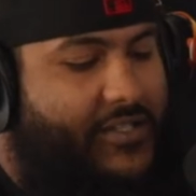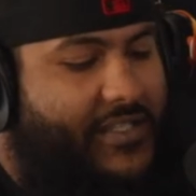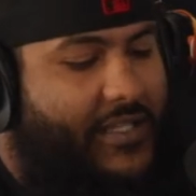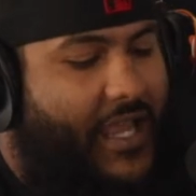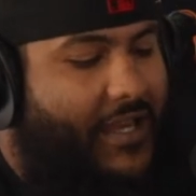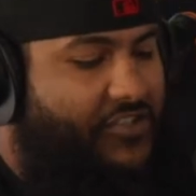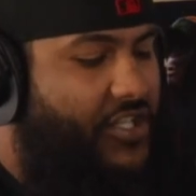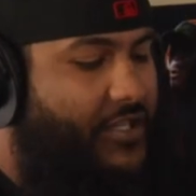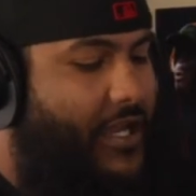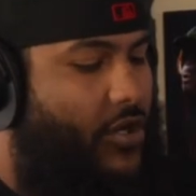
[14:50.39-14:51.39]
a lot of
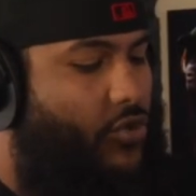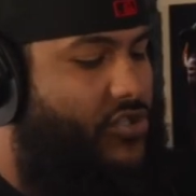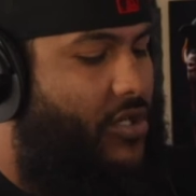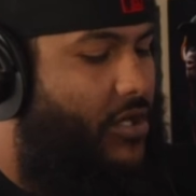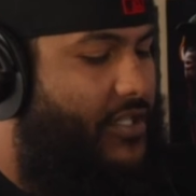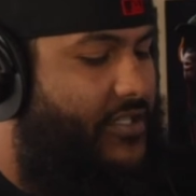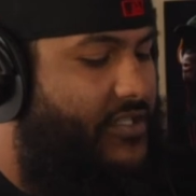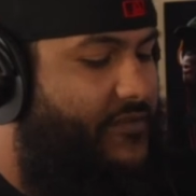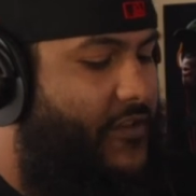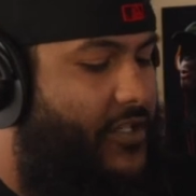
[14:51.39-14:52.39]
shit that goes on in
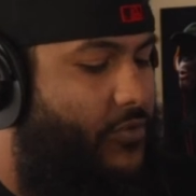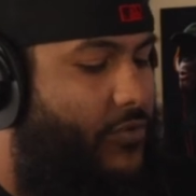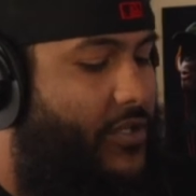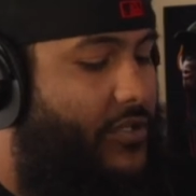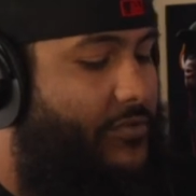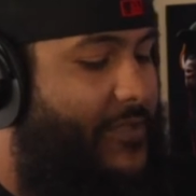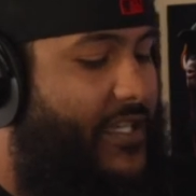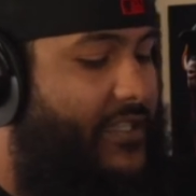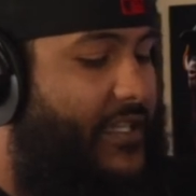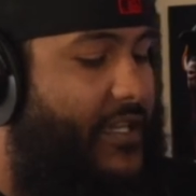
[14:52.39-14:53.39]
this fucking world,
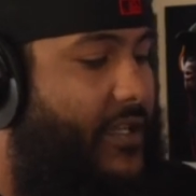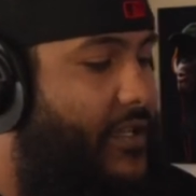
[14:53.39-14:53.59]
man. Like.